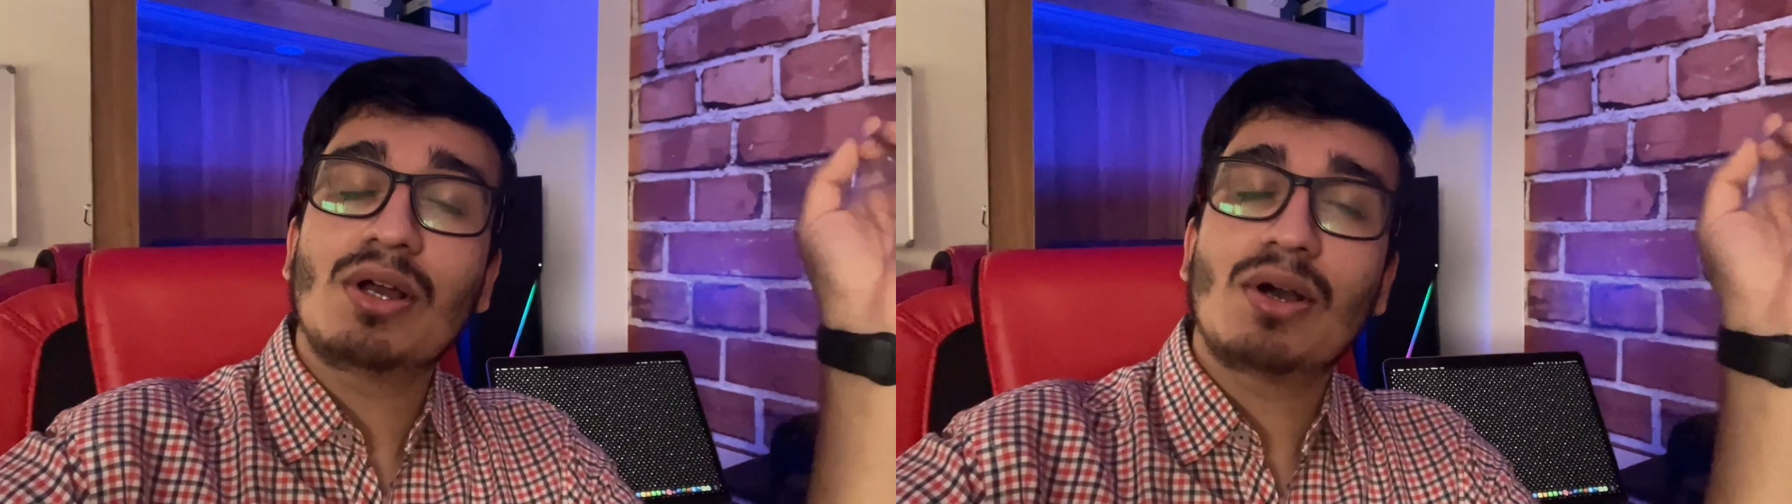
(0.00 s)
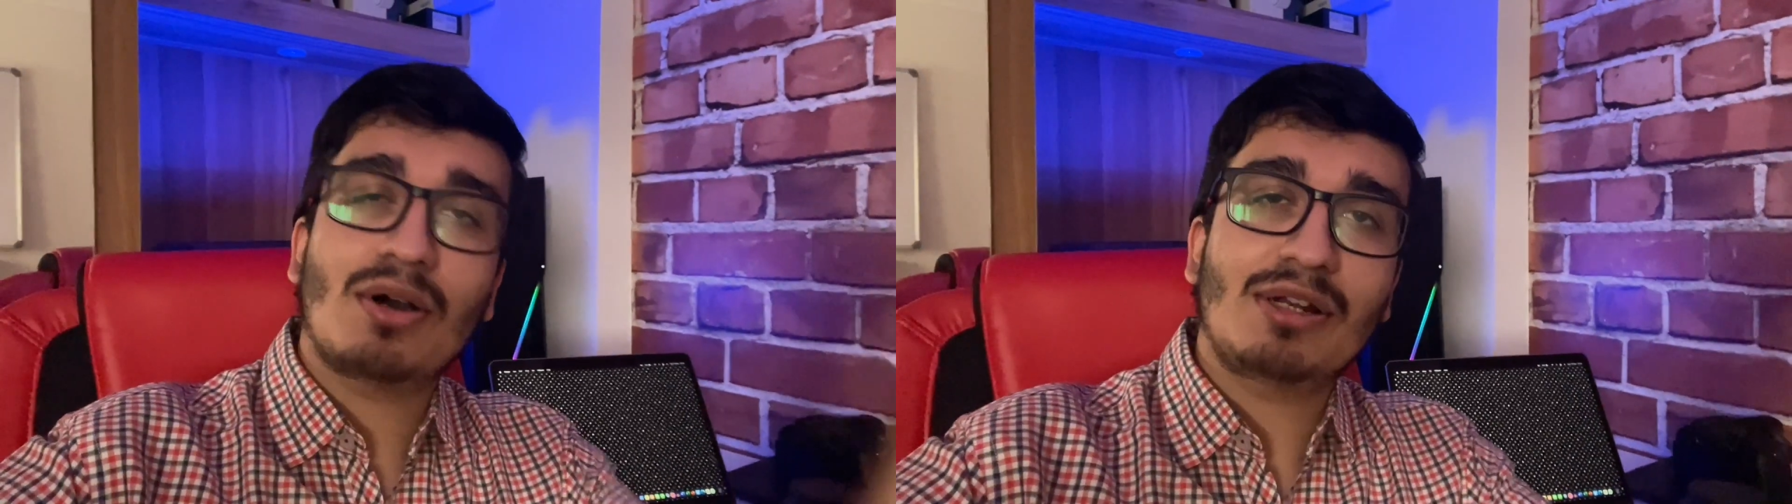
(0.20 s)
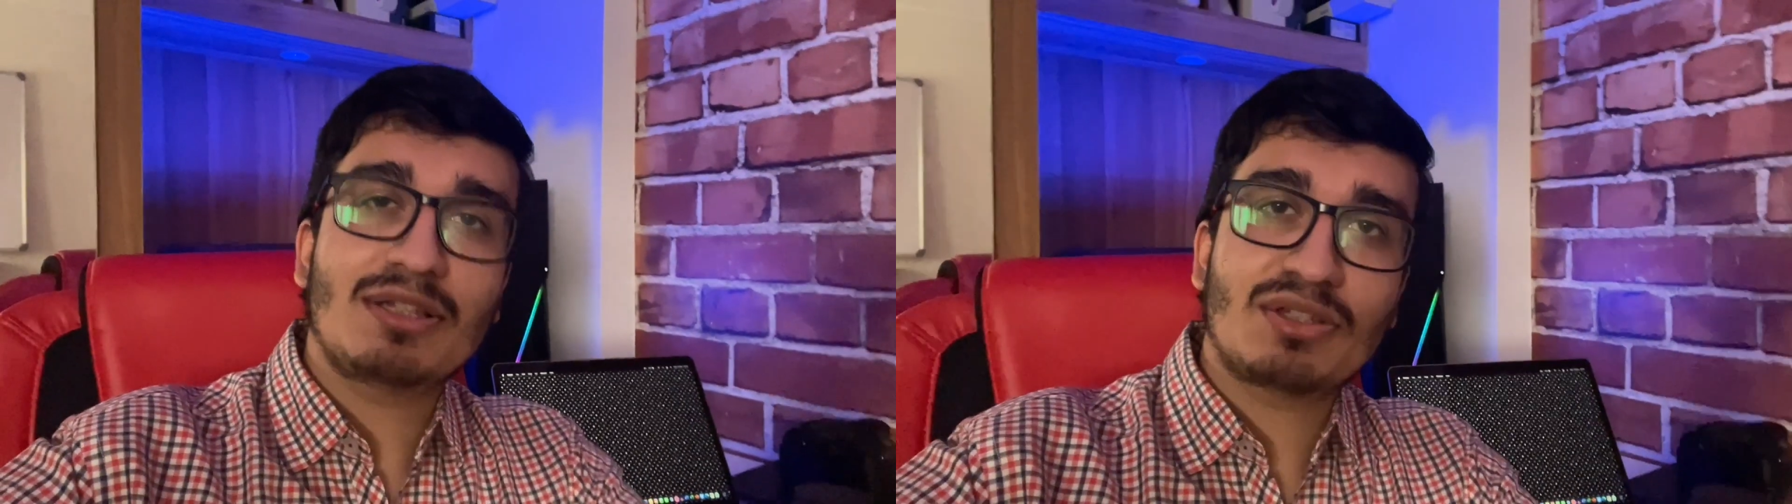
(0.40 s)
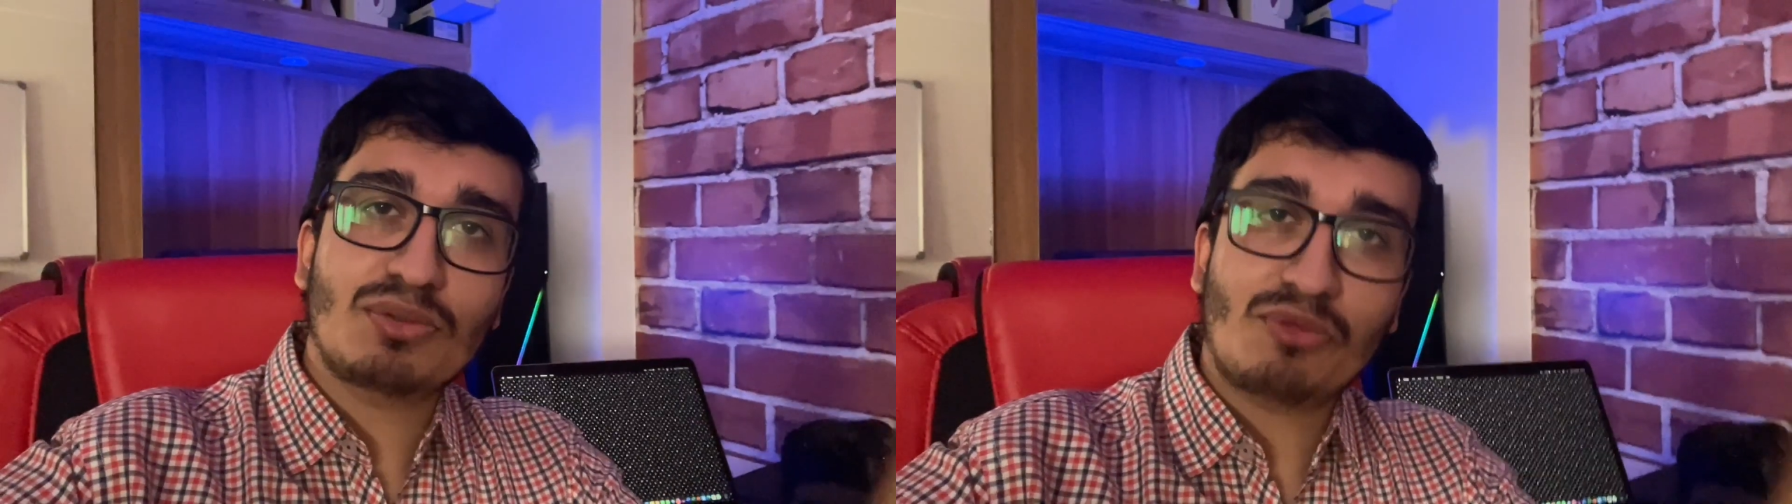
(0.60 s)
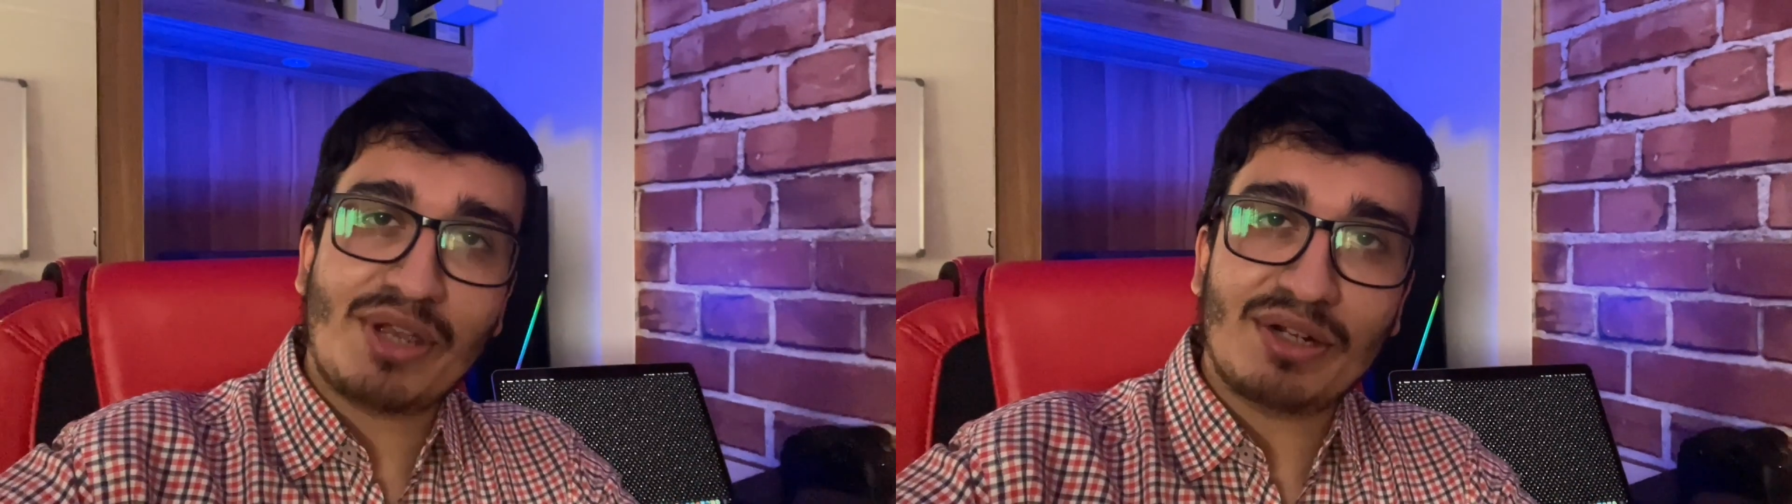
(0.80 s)
or else
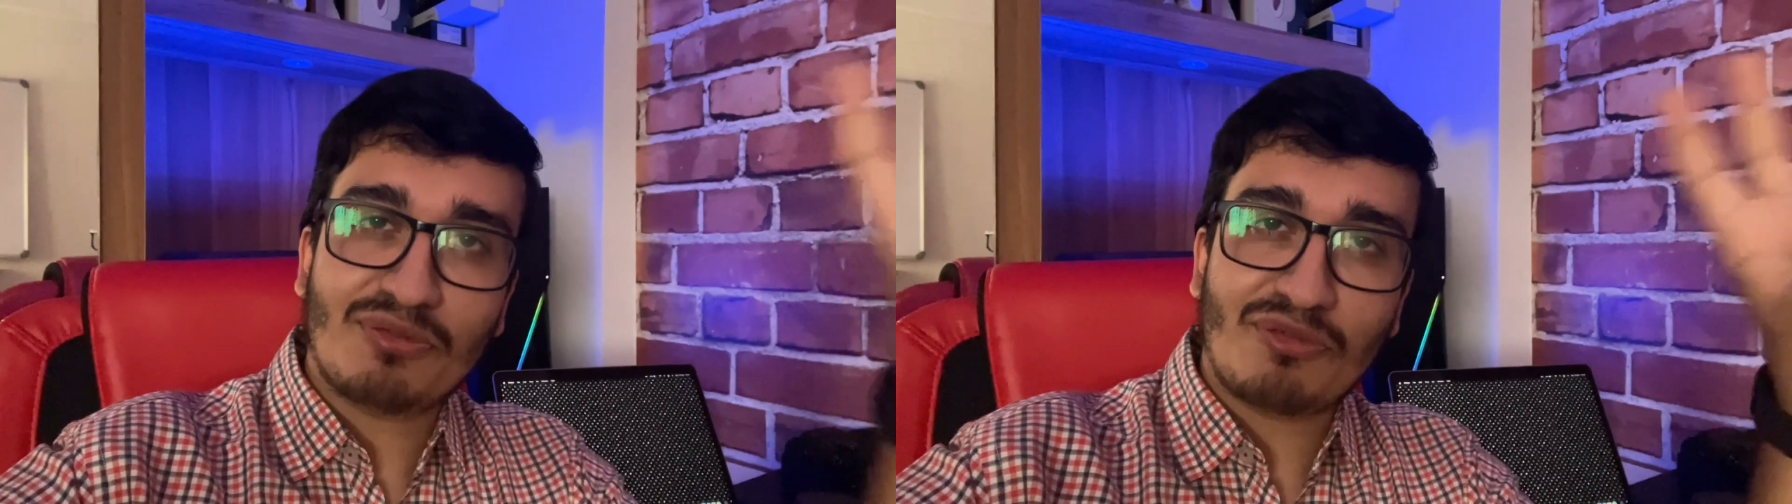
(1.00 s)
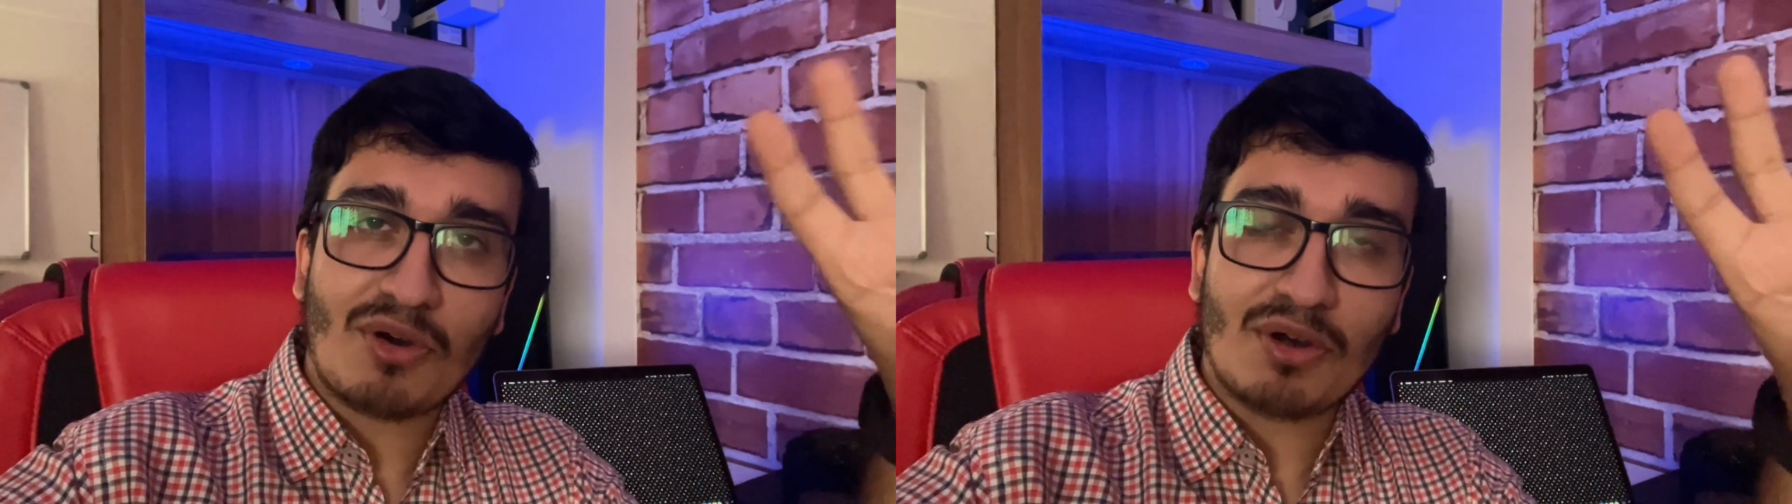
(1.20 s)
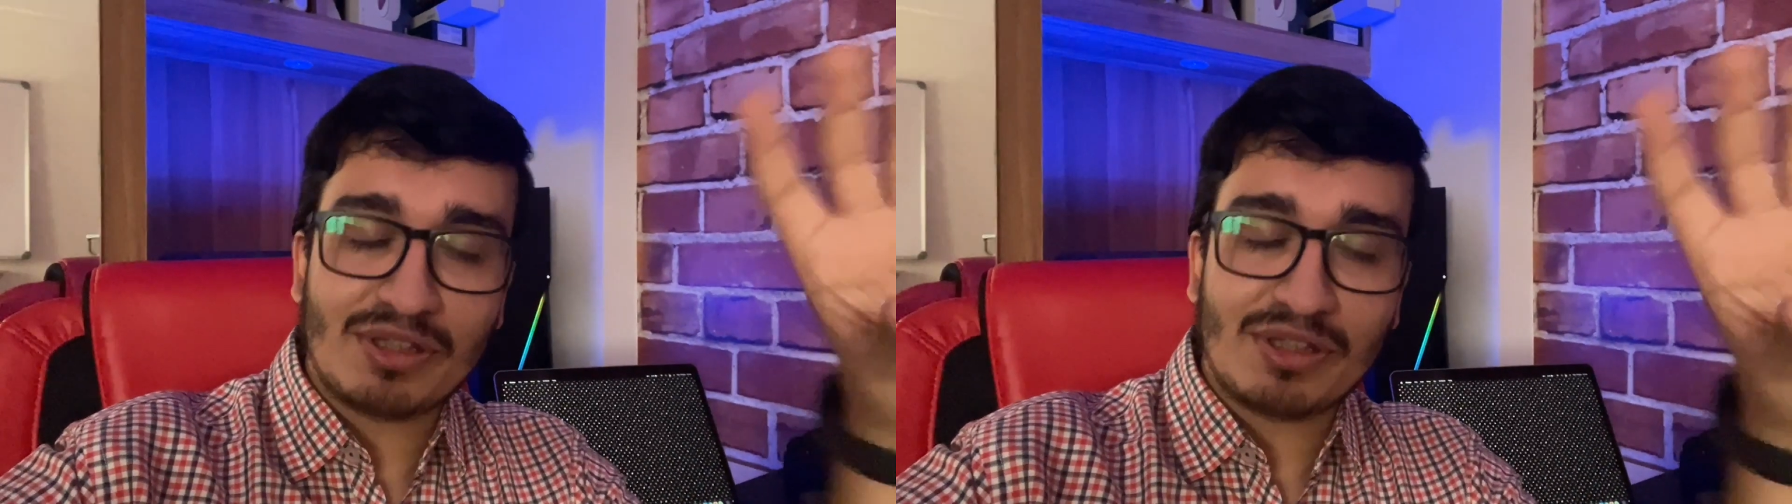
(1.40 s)
wait for